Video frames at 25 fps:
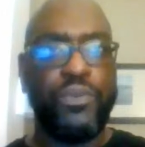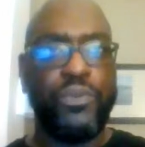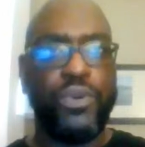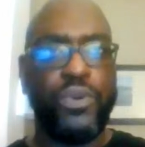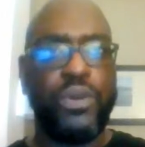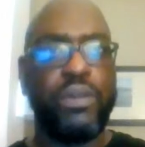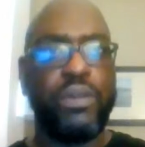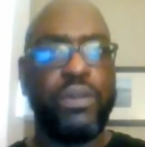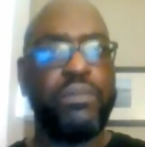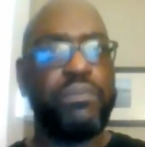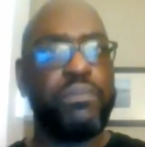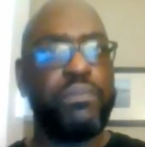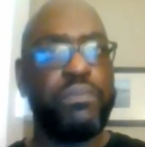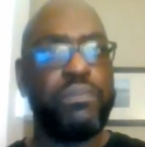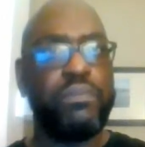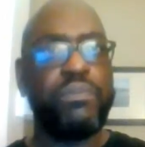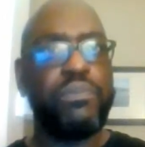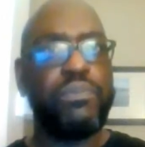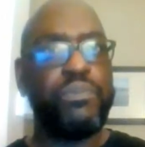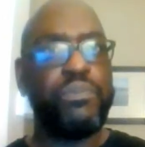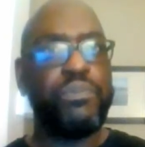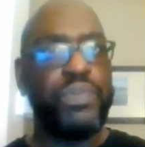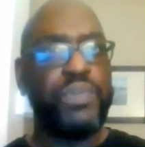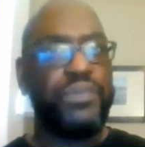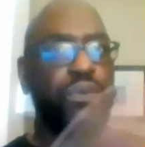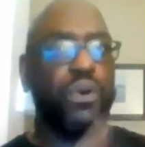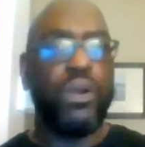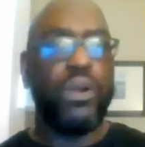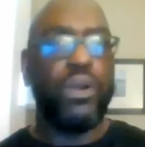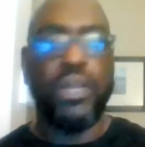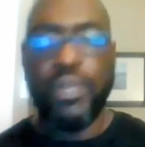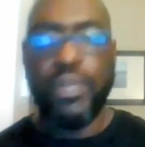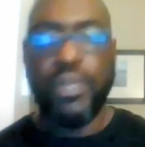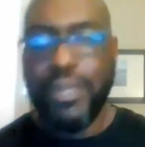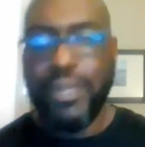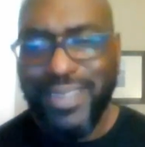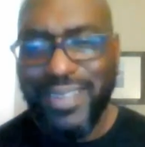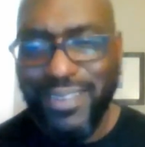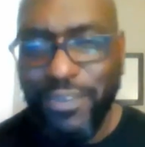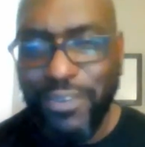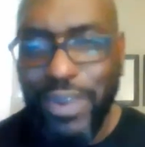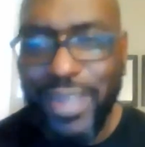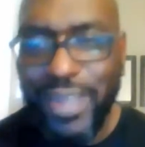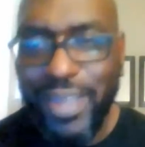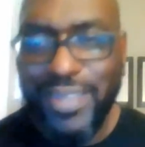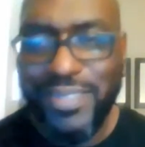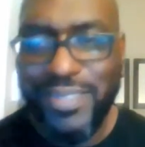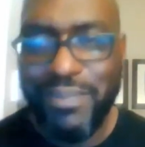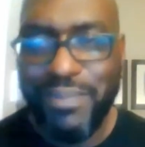were before, right?